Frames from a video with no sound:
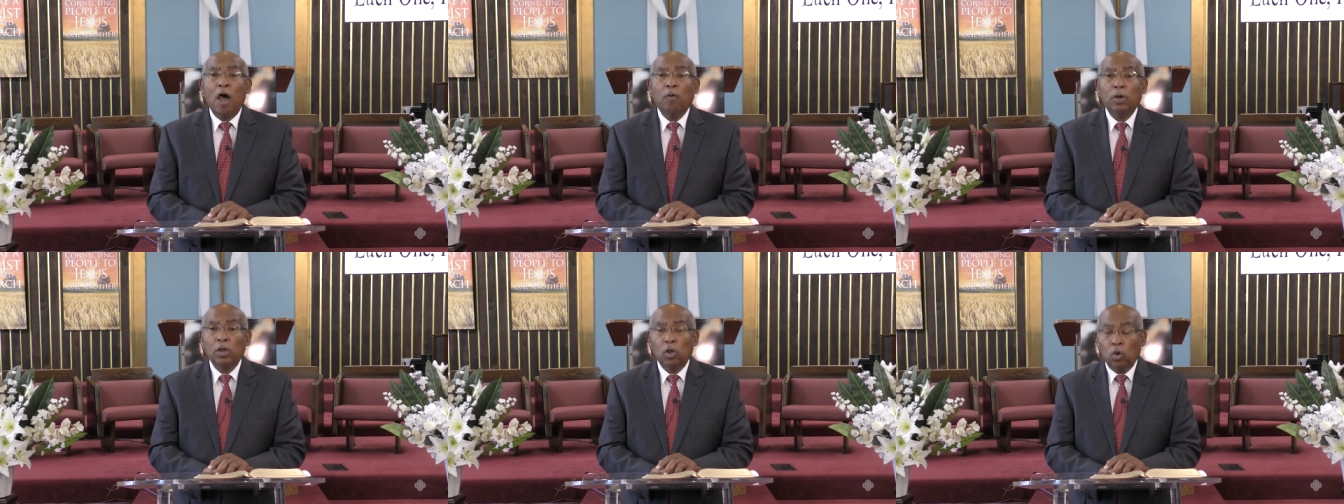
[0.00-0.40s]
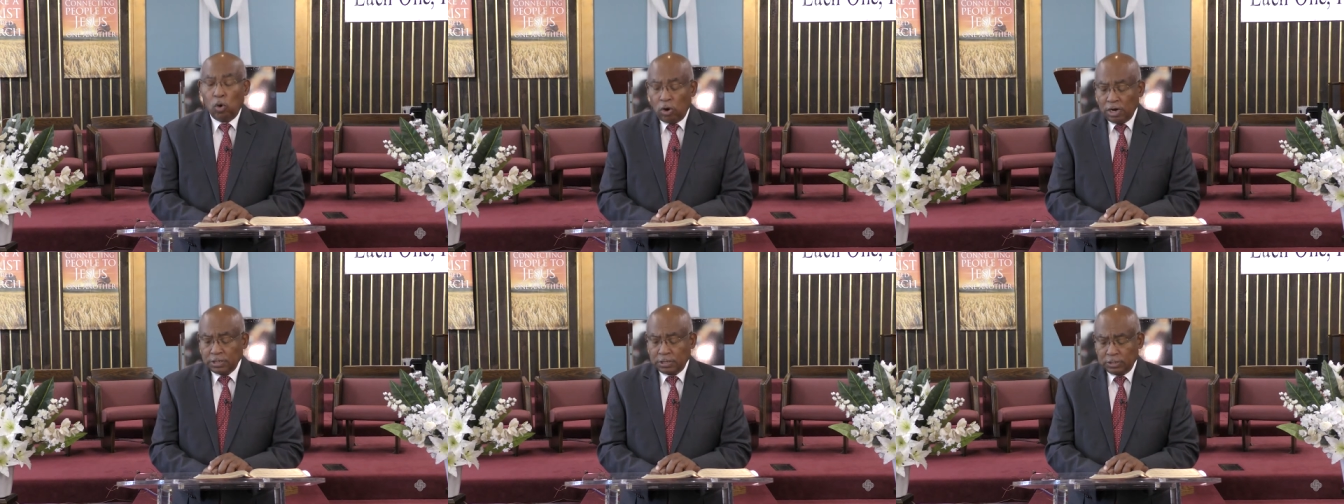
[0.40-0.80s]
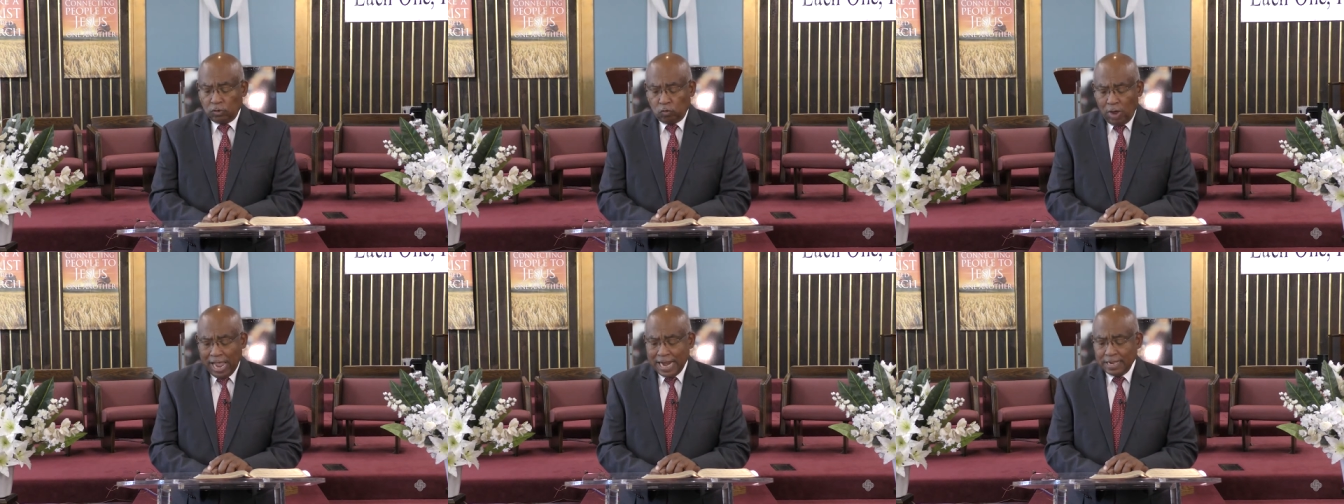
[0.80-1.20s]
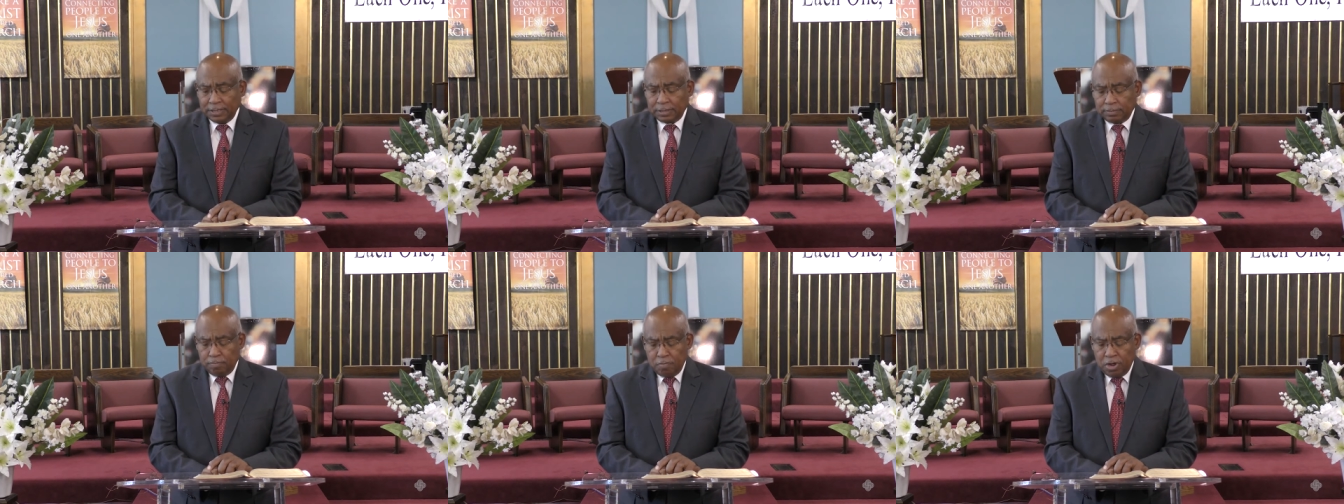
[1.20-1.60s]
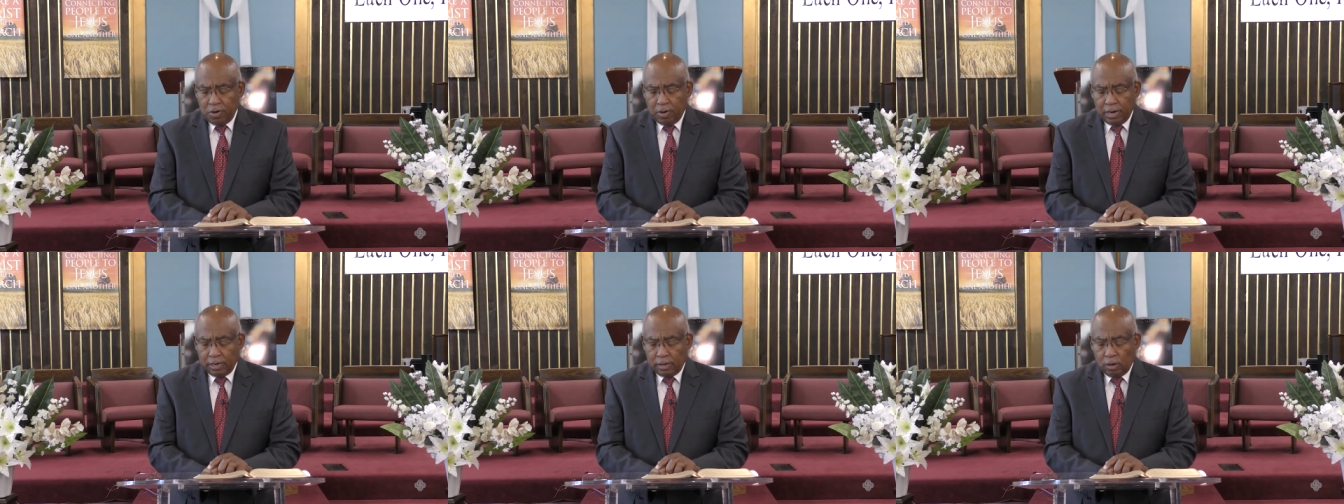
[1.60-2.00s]
our Lord's greatest
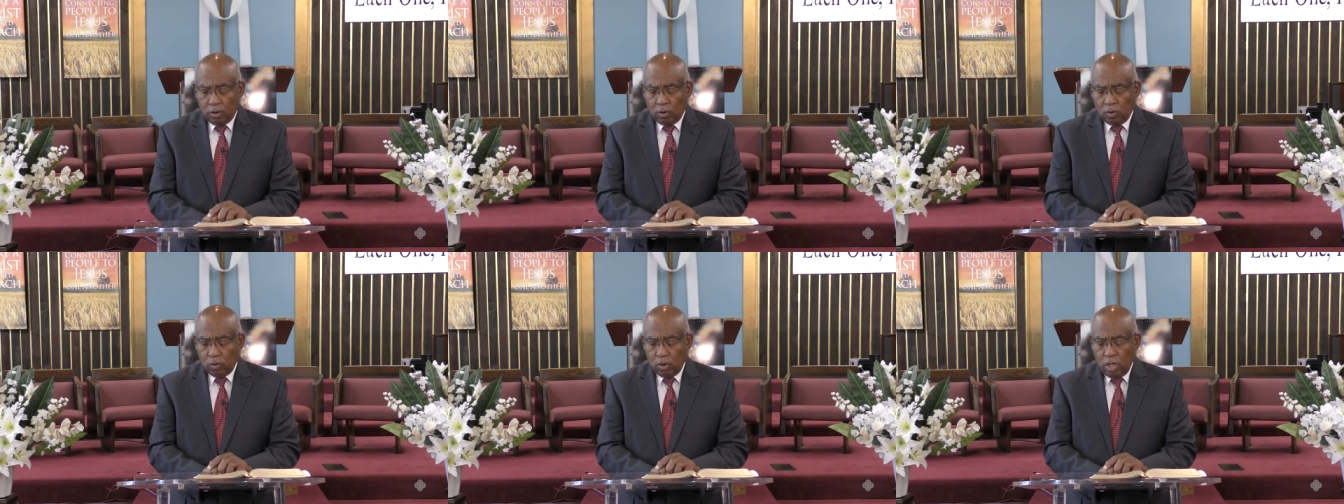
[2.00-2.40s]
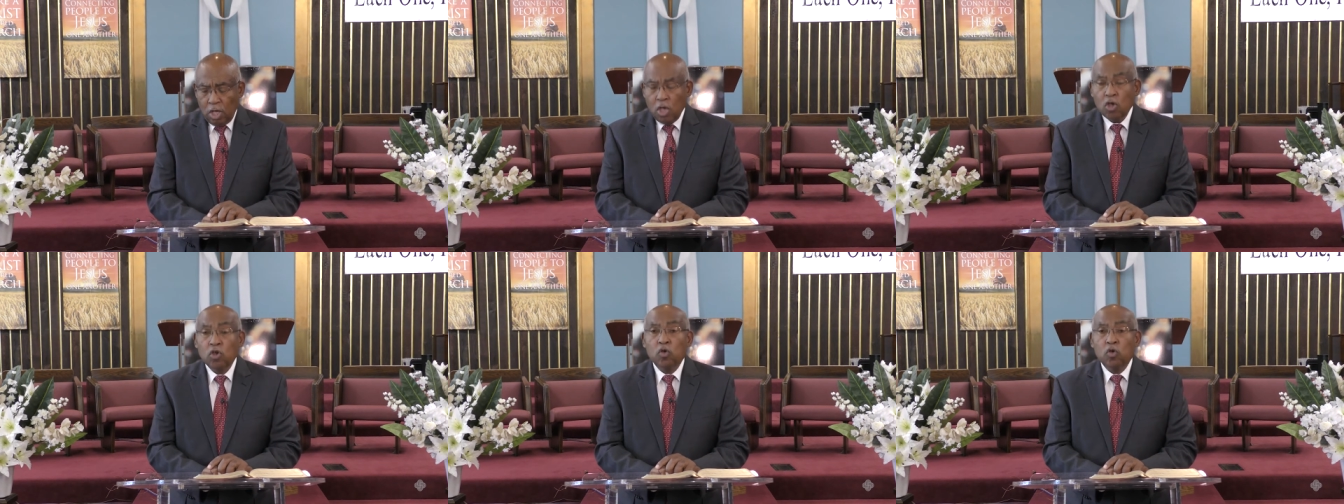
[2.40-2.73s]
miracle